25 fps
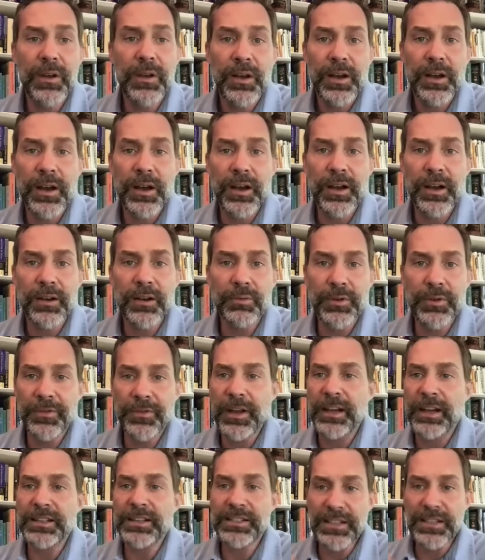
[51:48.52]
Uh, we've
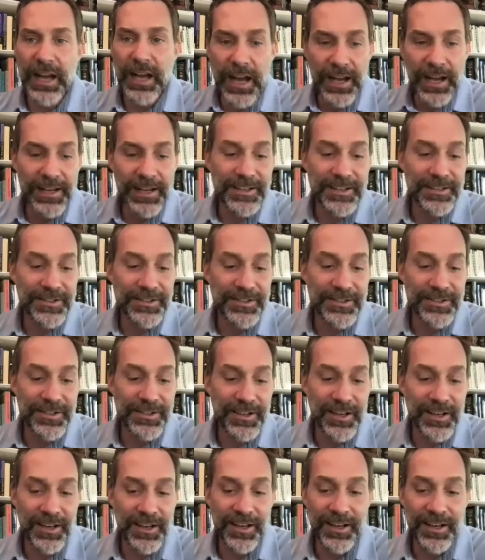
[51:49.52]
got signs
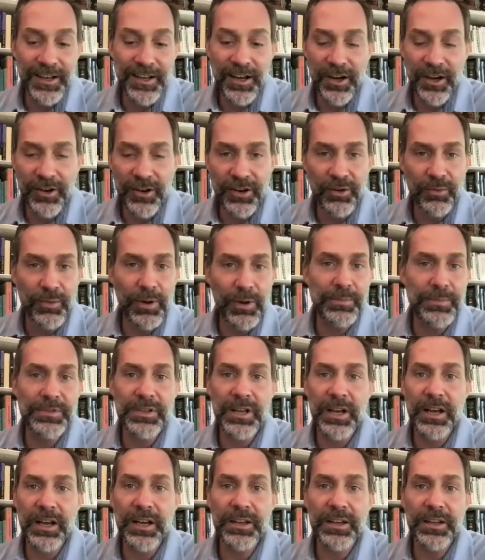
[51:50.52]
uh, on our
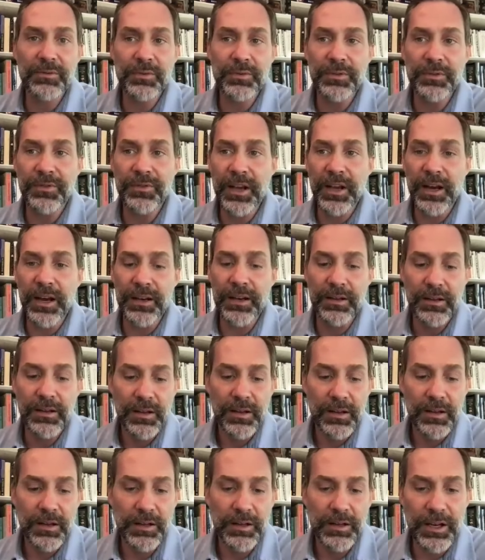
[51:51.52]
website. We've got
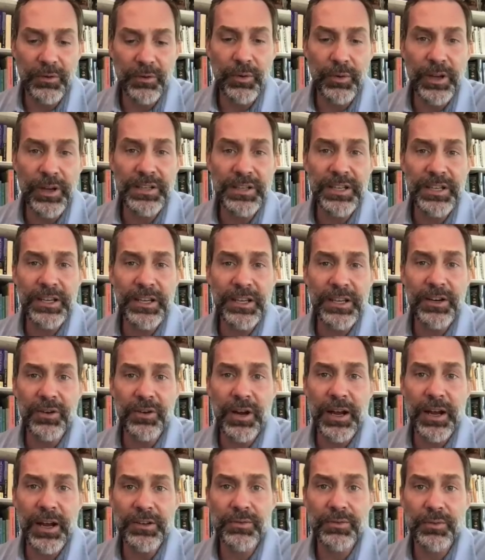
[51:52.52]
a lot of ways to
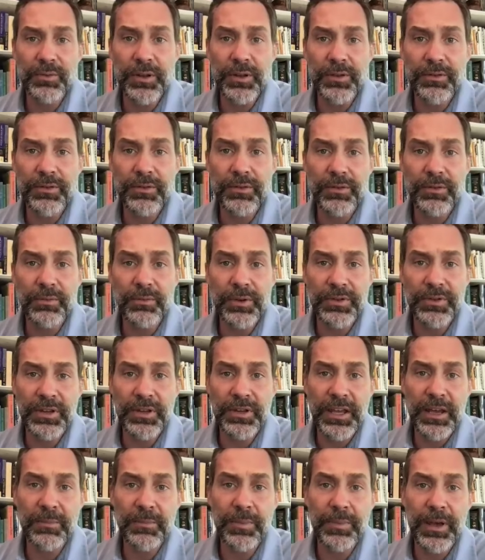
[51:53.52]
interact with with the
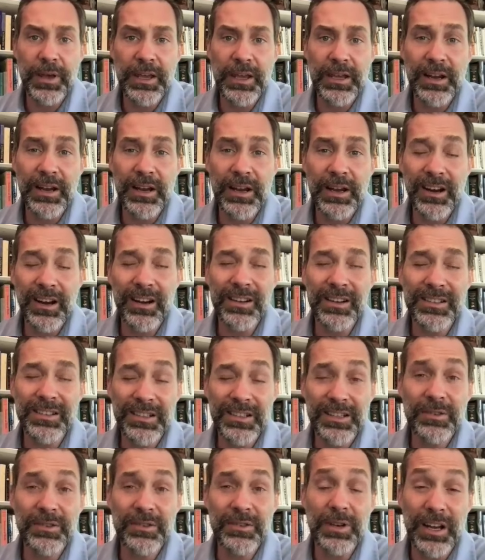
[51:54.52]
campaign.
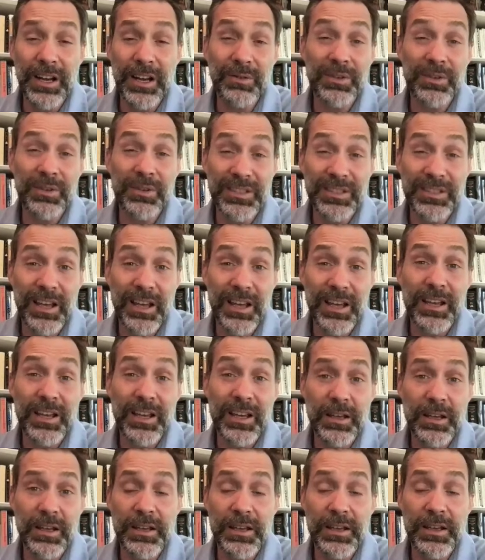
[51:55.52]
Honestly, what I would
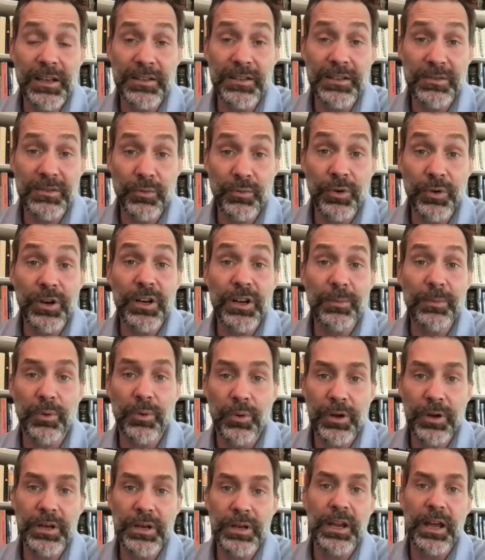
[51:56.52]
say is we're at a
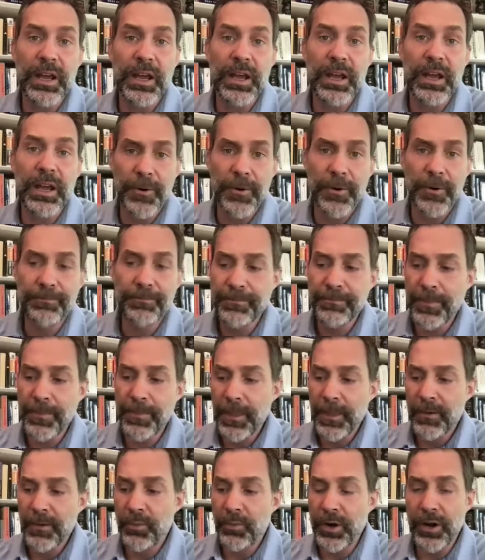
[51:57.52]
point now
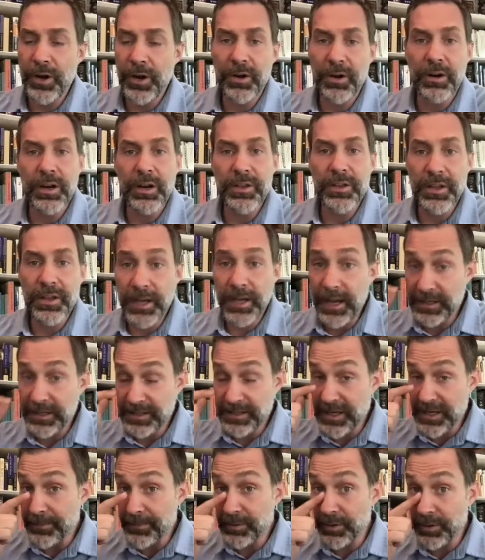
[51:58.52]
where in the next
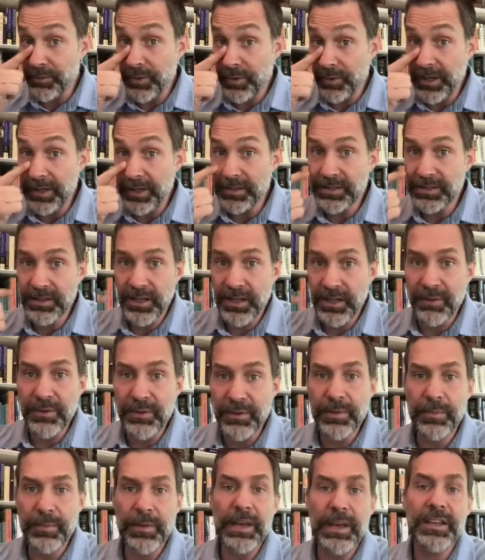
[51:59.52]
couple of weeks I would be
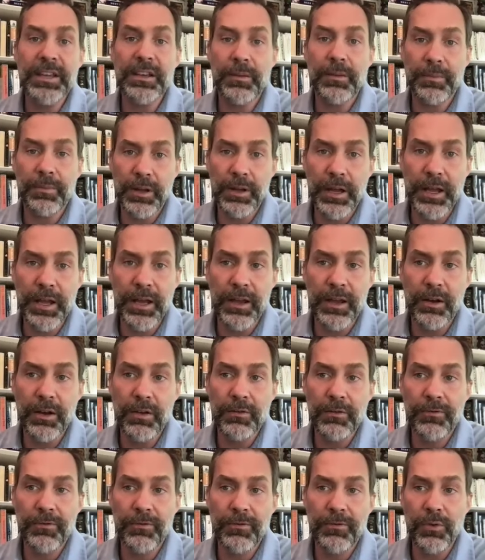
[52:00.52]
making a plan
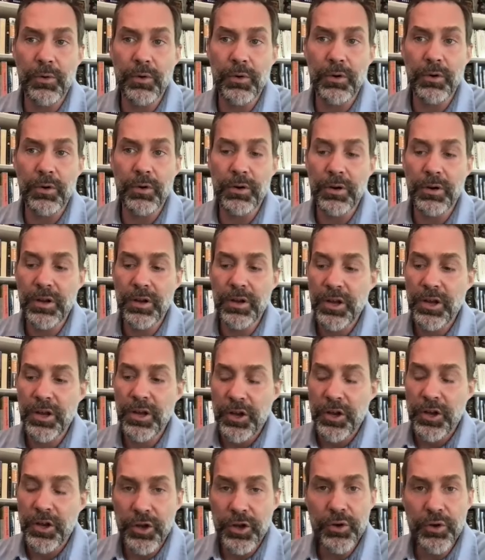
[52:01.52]
for
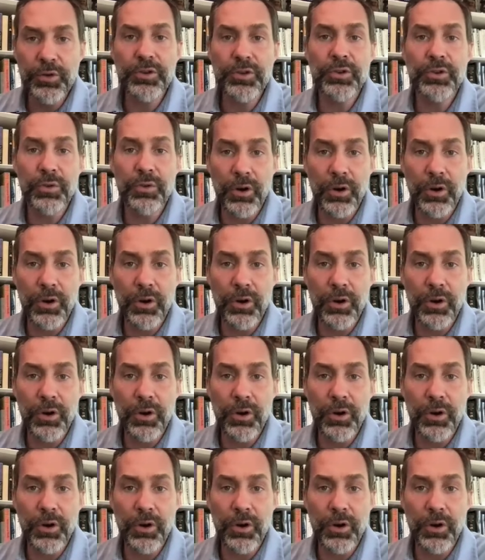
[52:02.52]
who you are